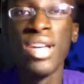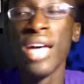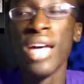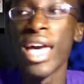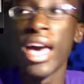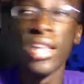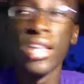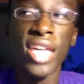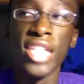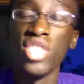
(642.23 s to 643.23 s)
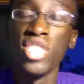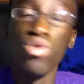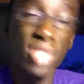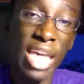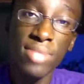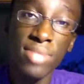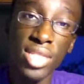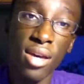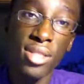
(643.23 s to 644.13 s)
and used game sales